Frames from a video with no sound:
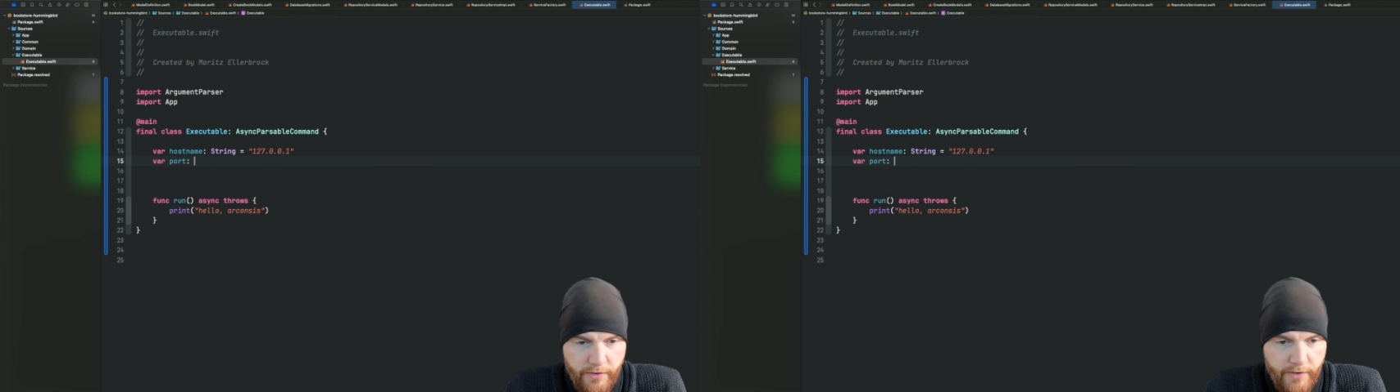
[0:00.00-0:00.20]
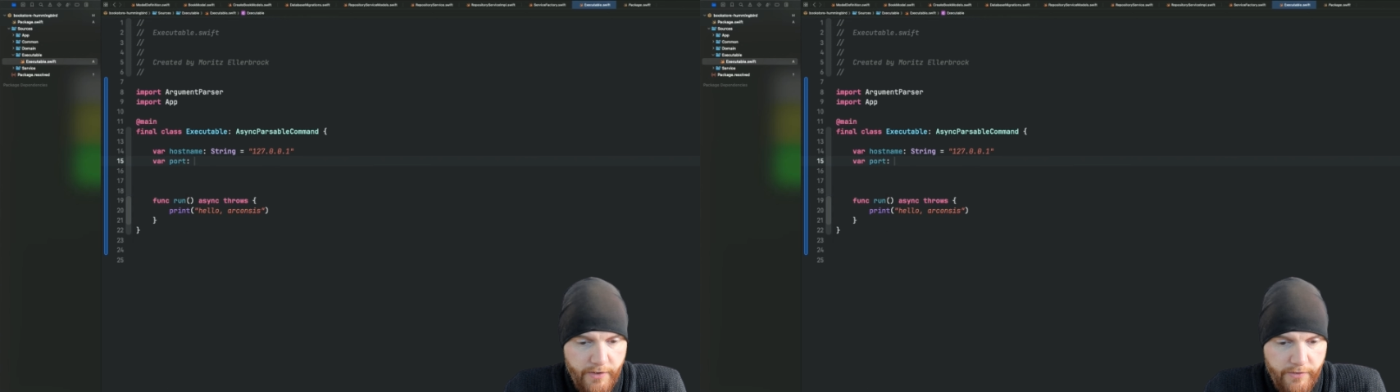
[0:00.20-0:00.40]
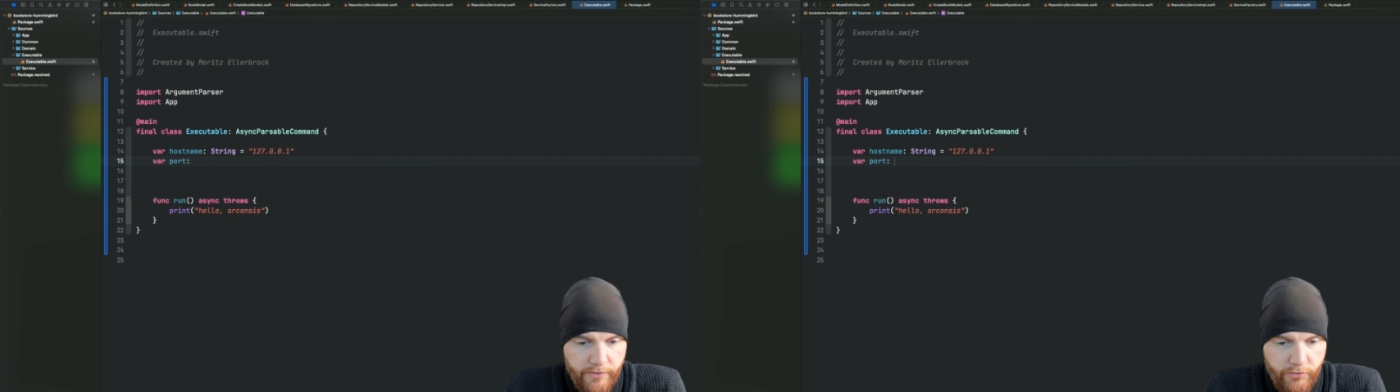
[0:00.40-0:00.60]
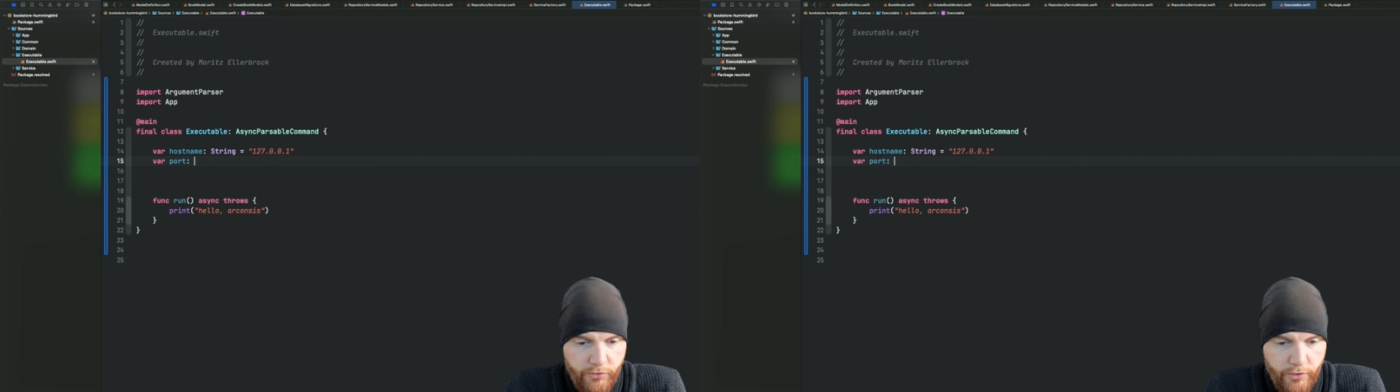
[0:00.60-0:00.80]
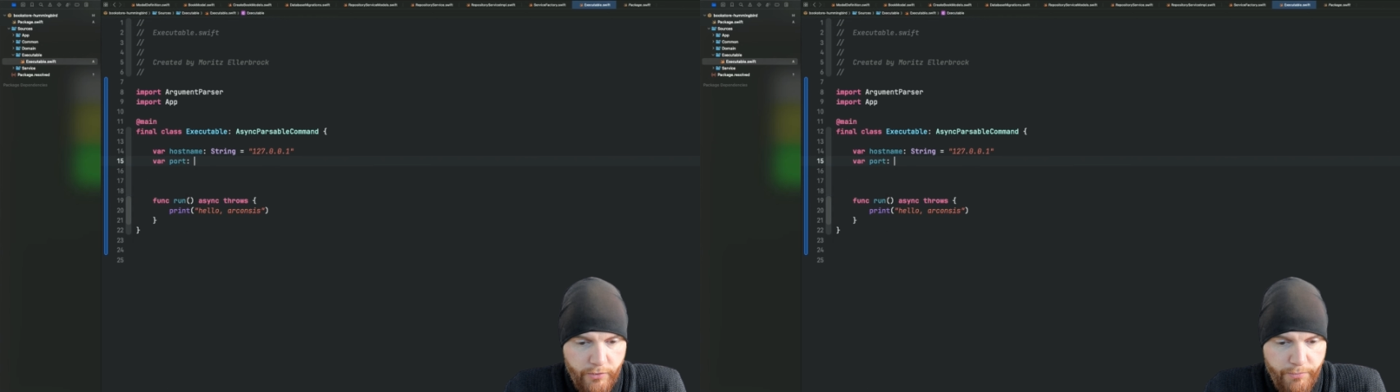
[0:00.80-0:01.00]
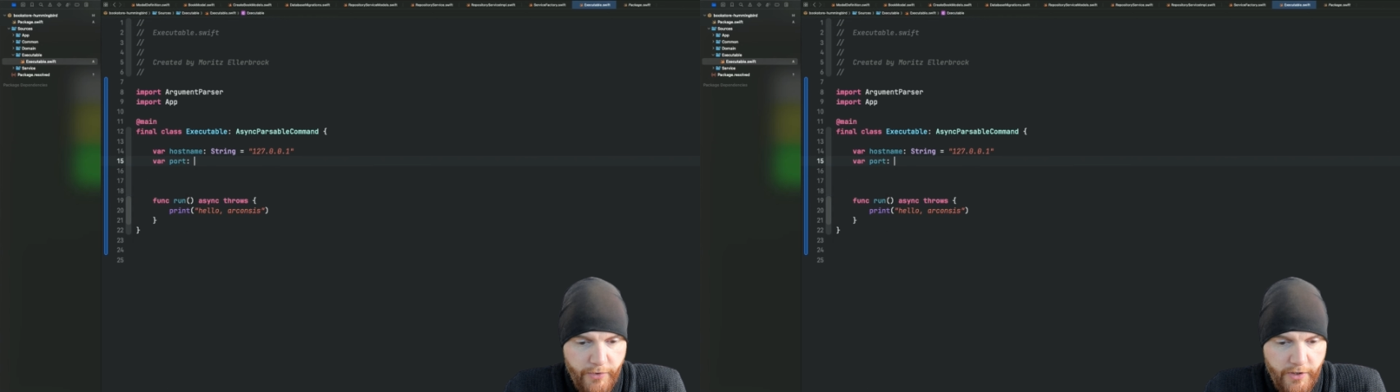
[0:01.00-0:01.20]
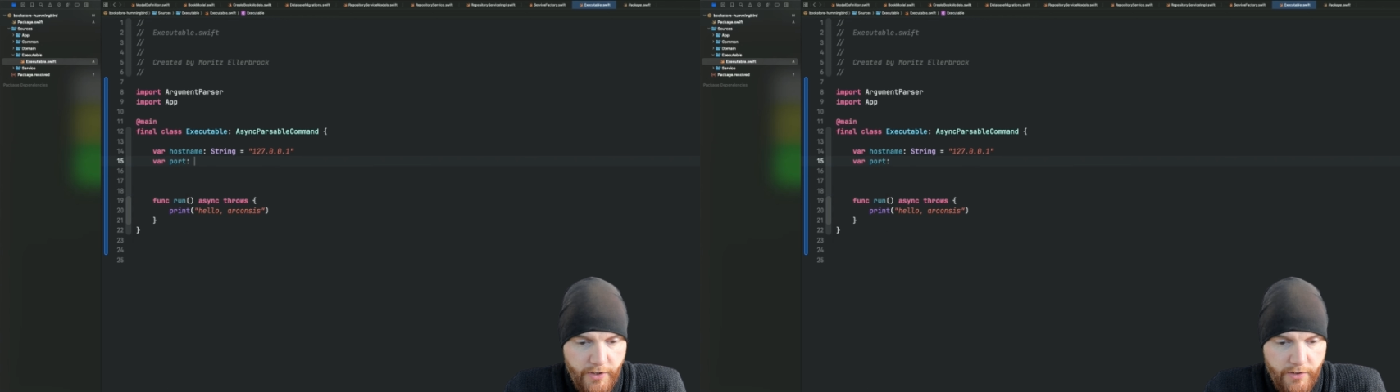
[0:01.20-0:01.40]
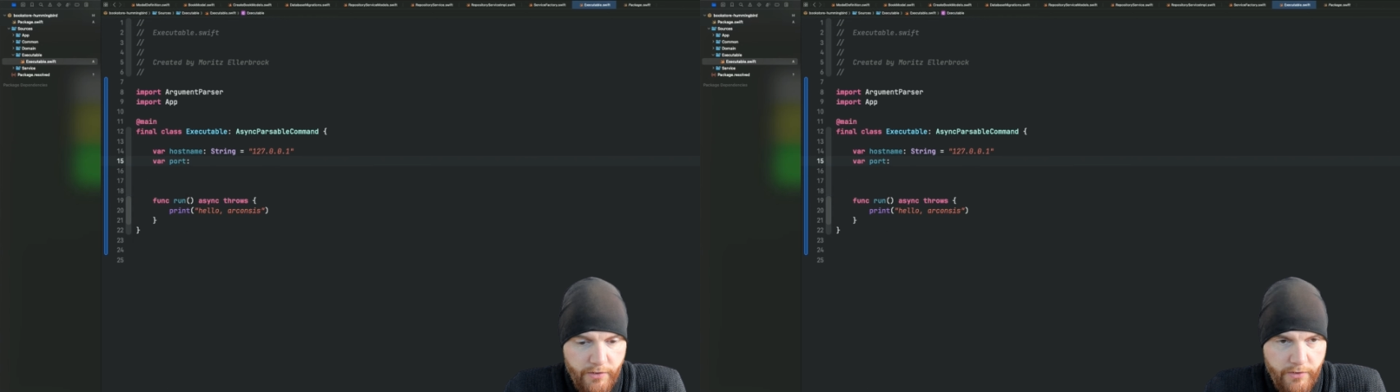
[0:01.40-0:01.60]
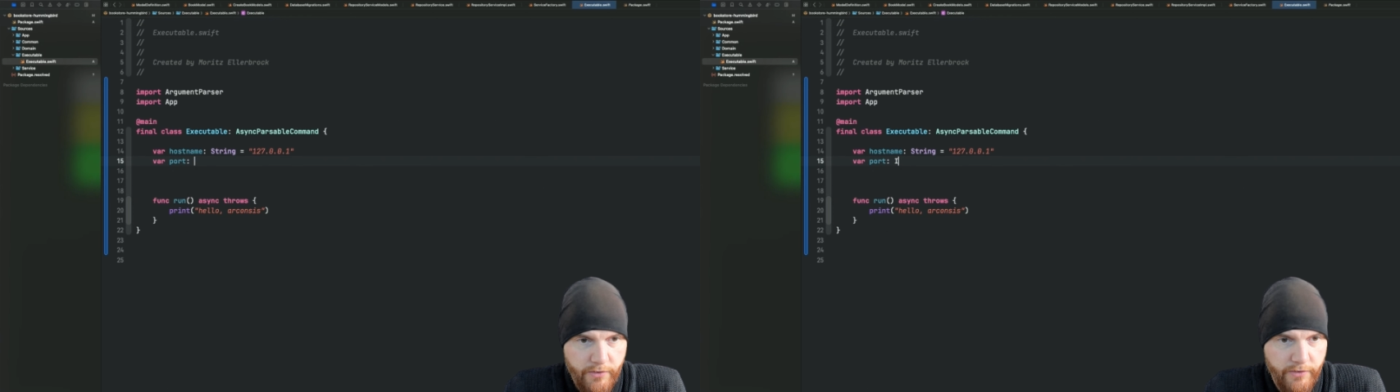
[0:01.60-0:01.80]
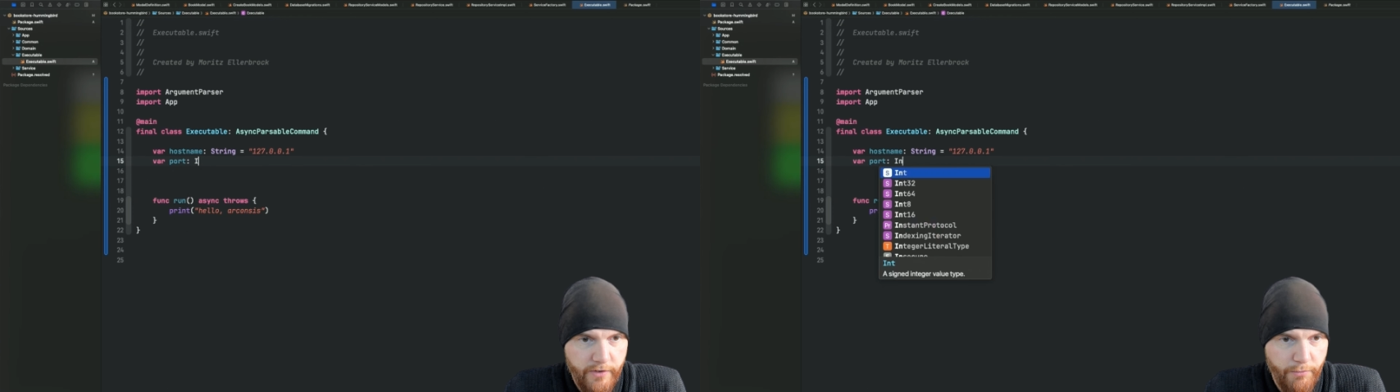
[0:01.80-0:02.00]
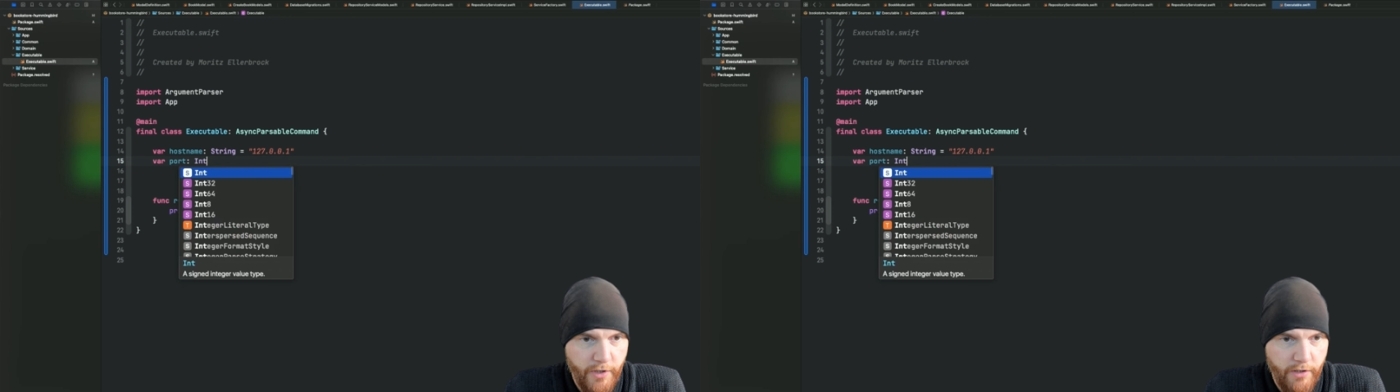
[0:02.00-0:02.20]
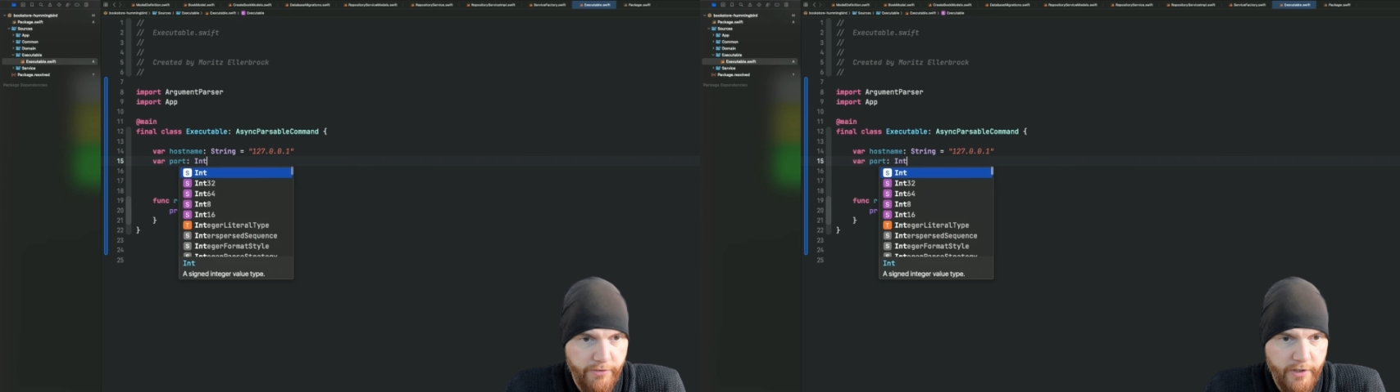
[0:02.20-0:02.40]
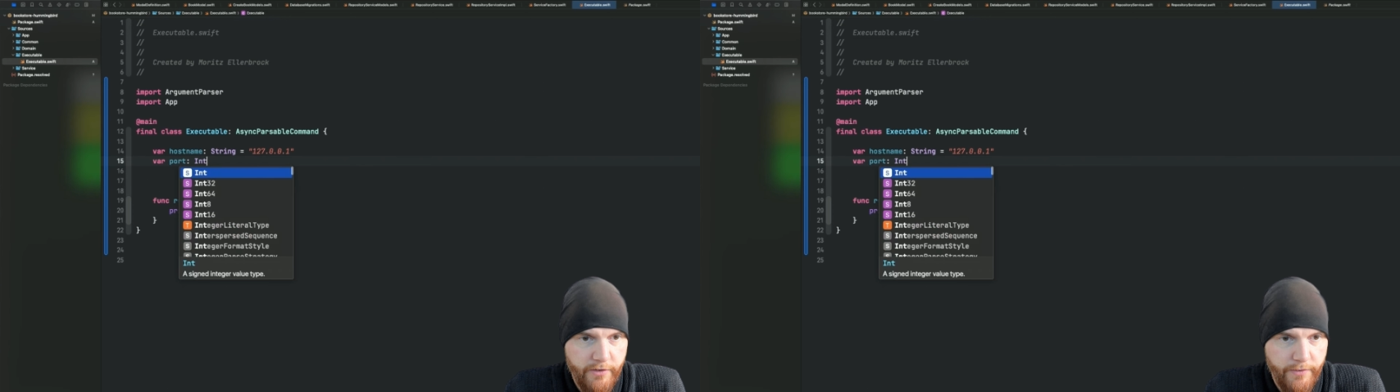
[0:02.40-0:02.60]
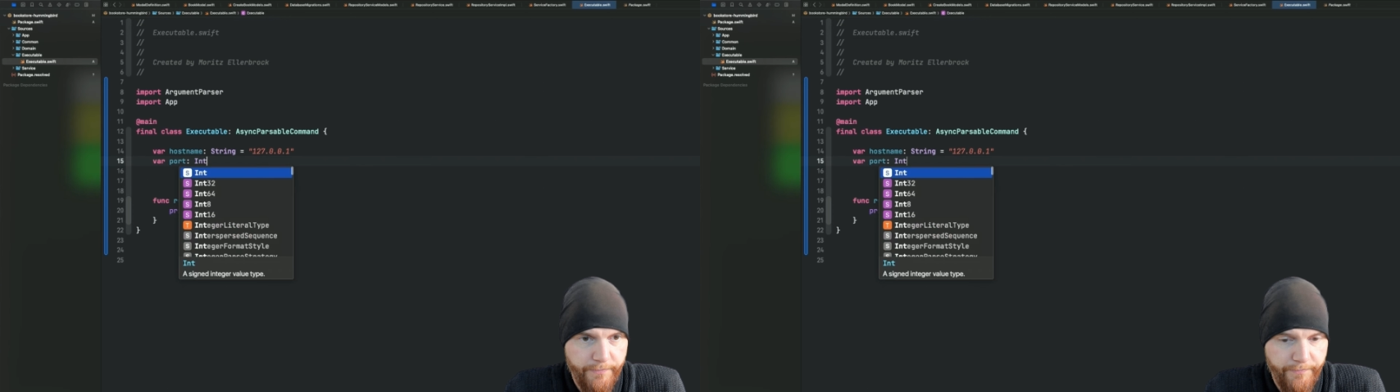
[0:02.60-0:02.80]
This should be some kind of int.